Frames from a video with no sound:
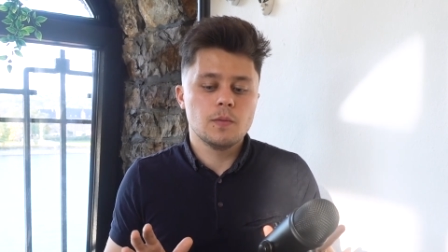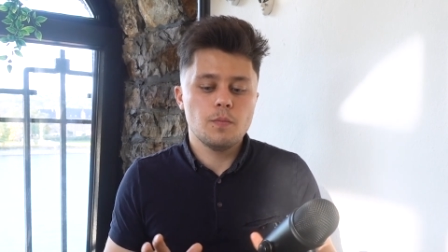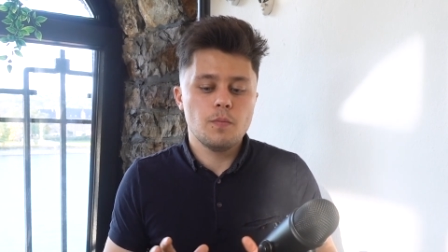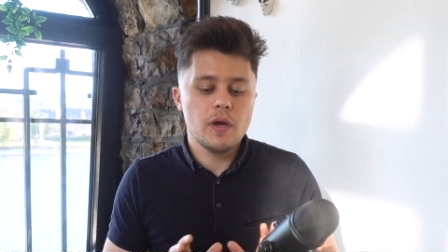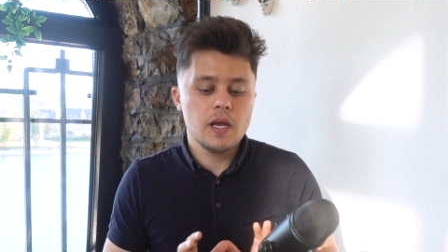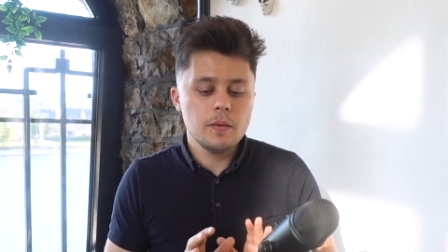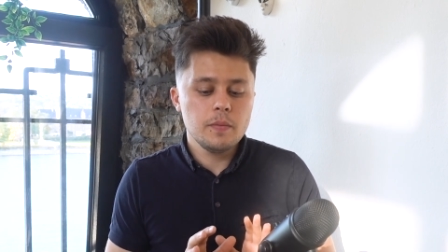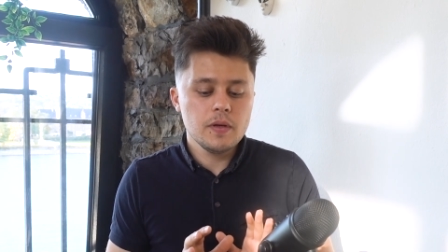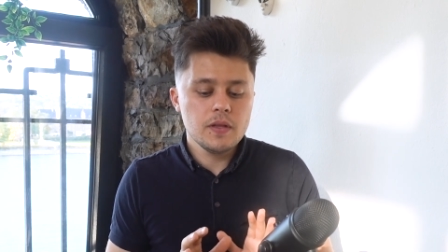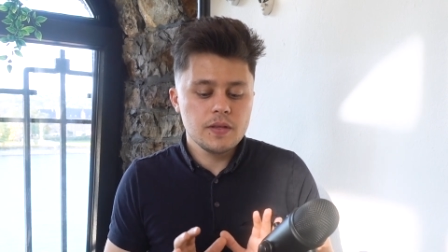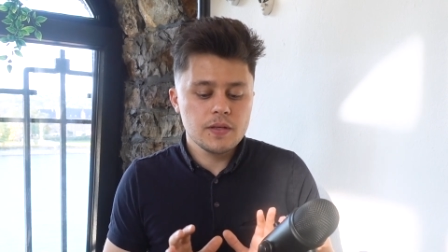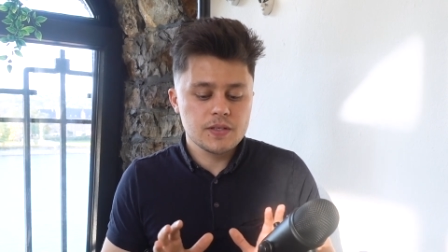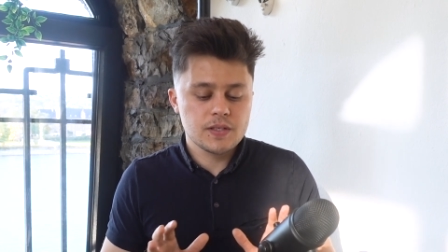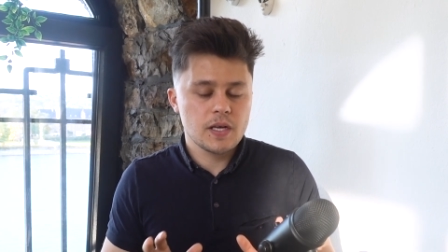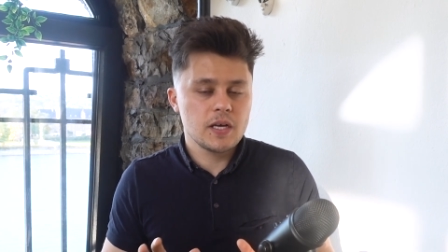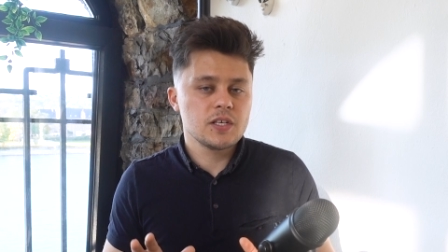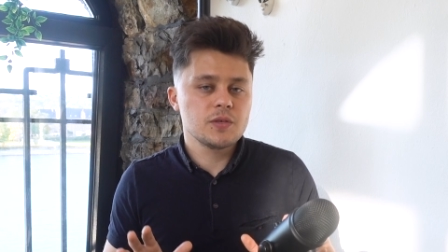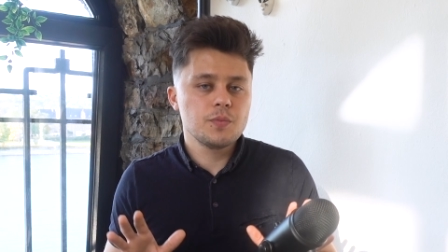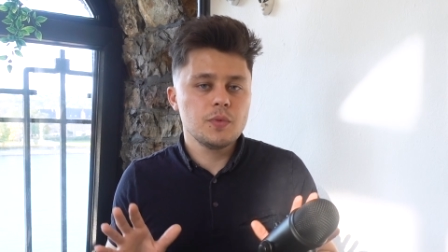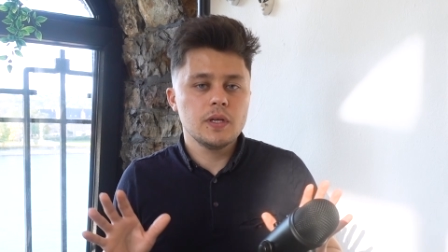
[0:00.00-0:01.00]
maybe this
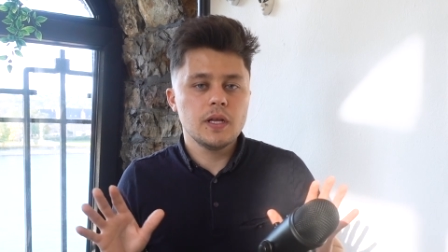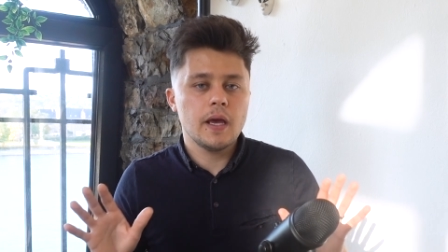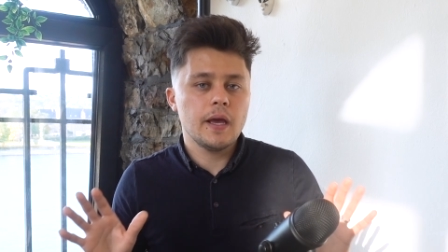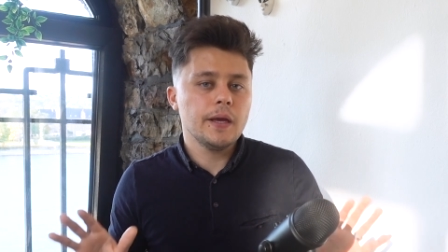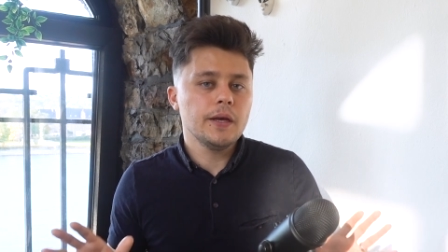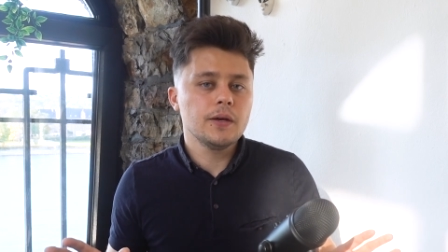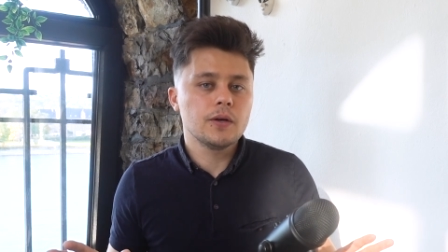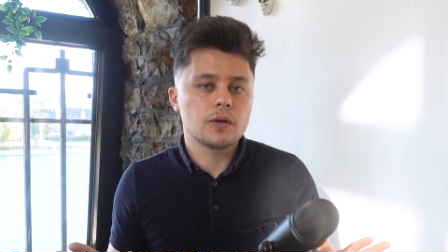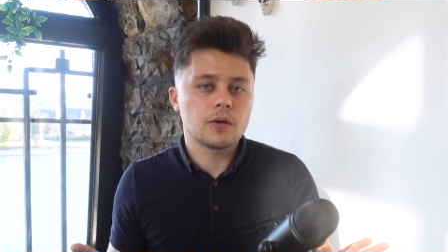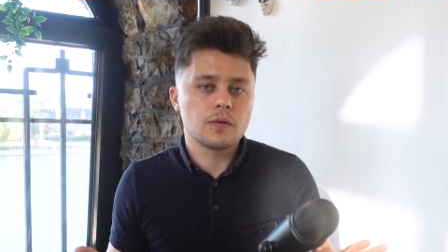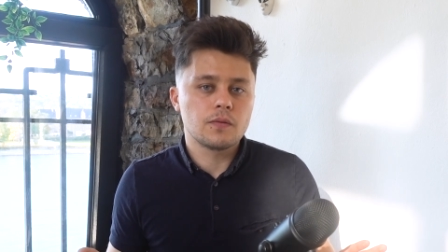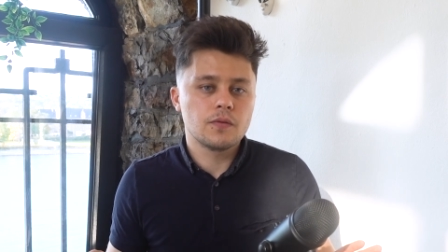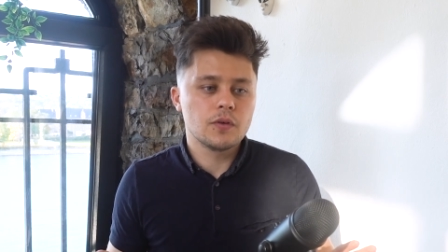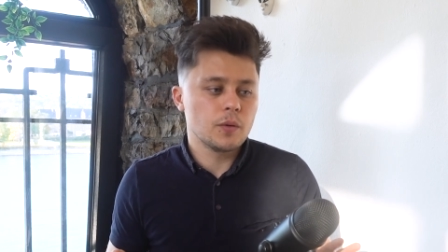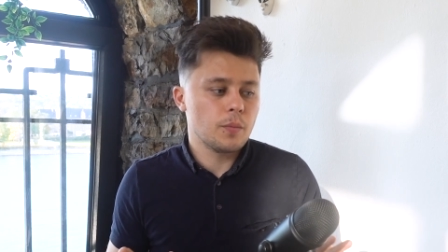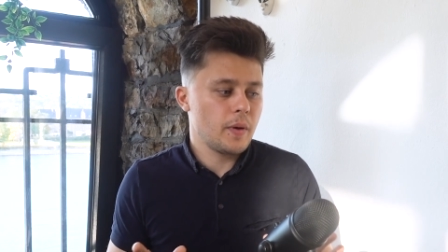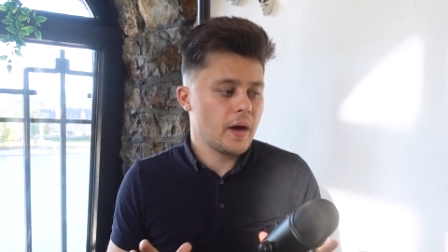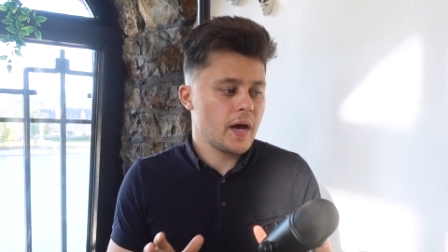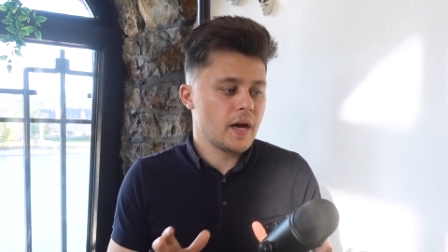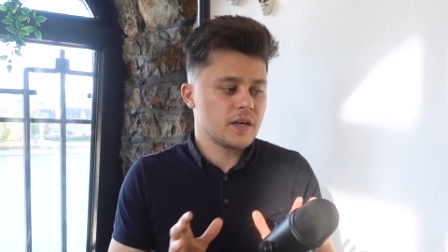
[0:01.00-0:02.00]
has been Anchor for the
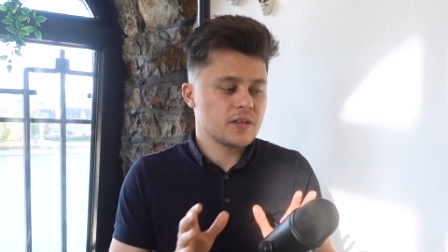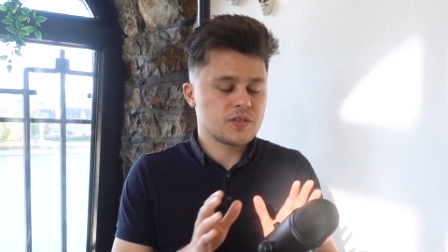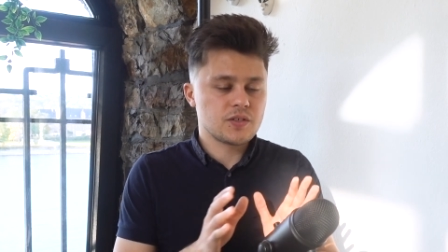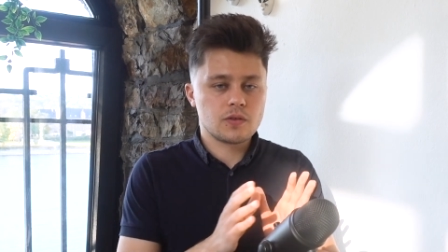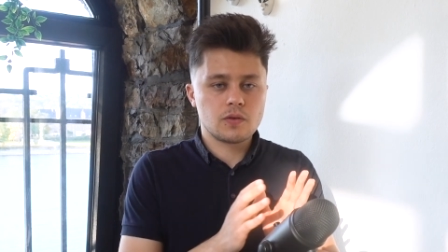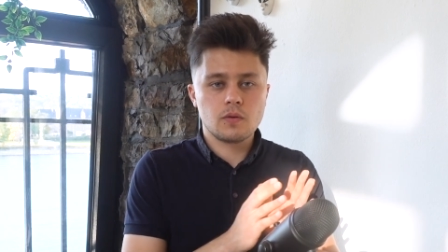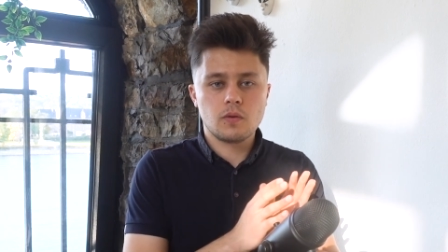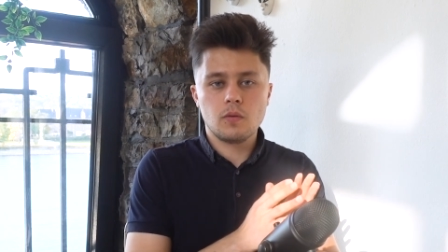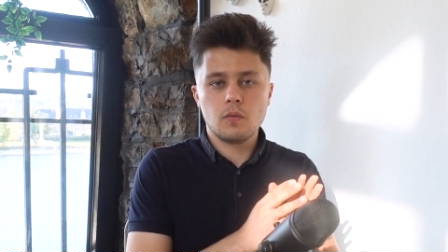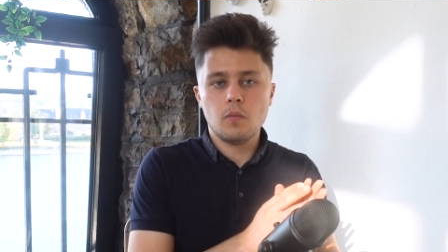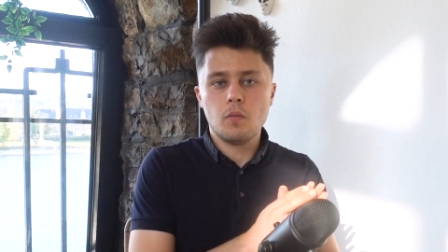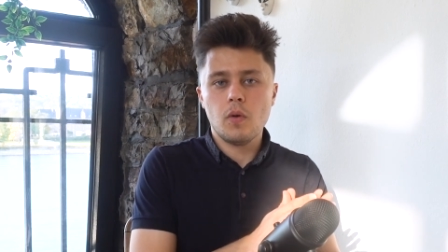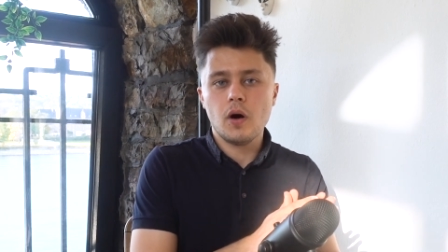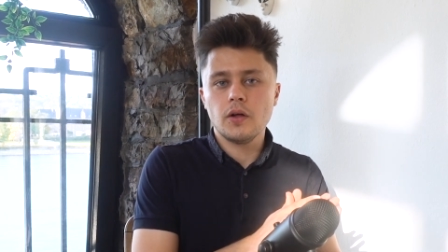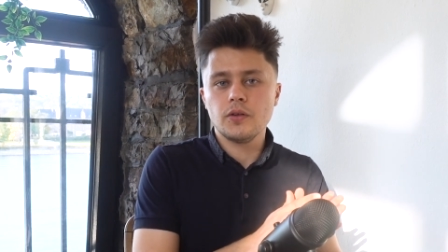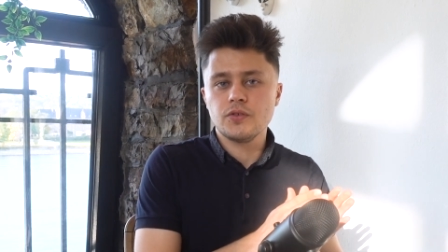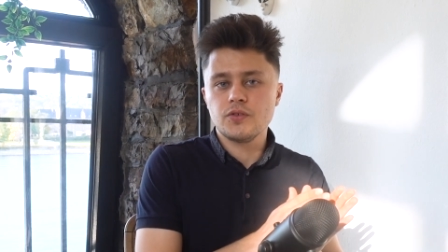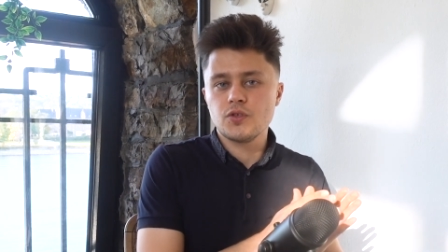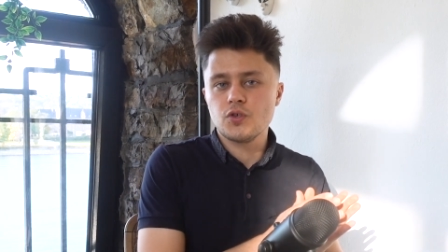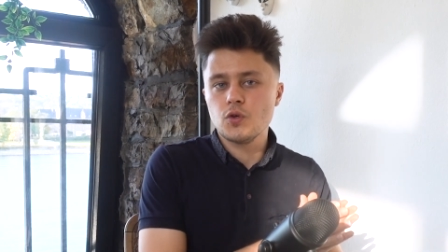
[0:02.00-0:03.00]
past
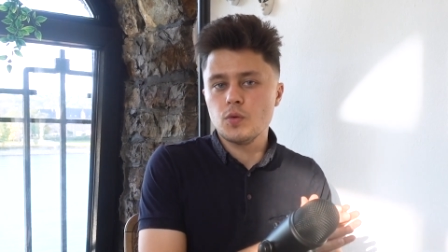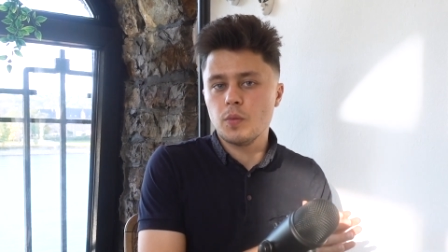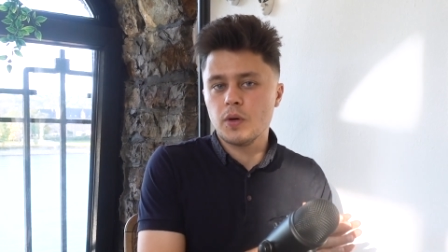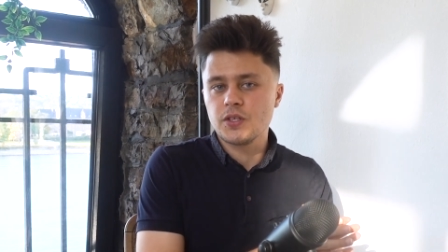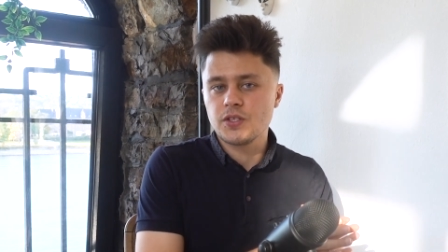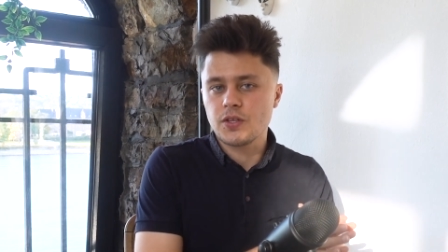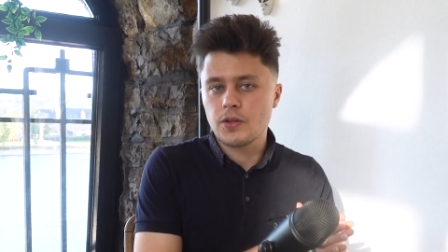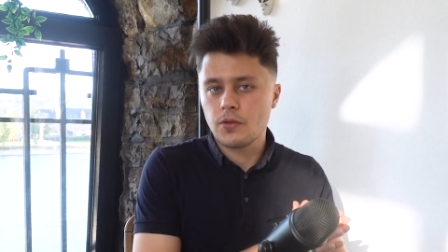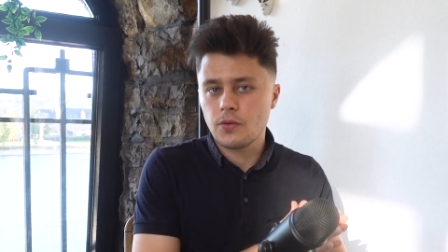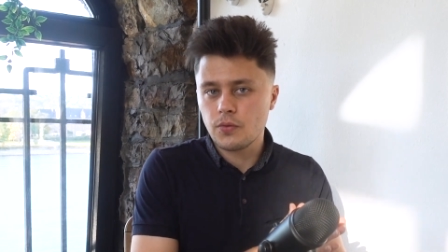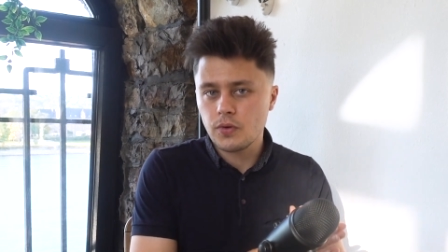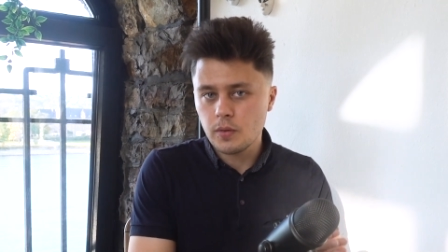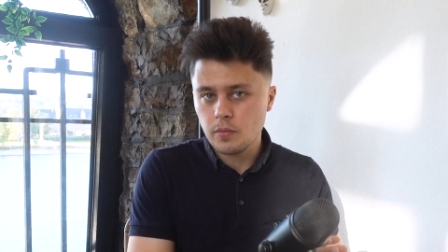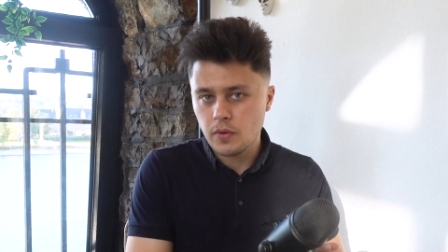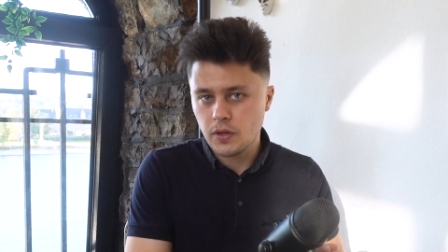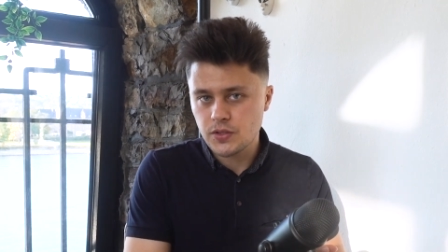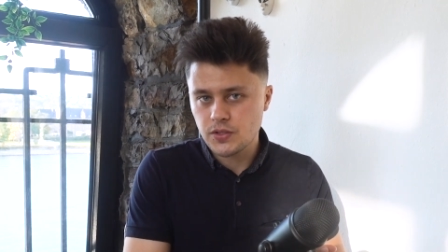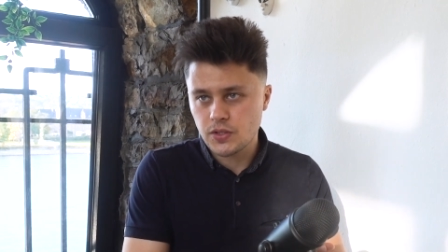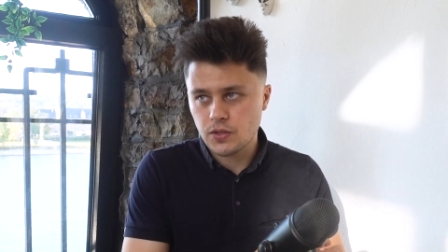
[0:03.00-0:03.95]
month, 2 months, 3 months.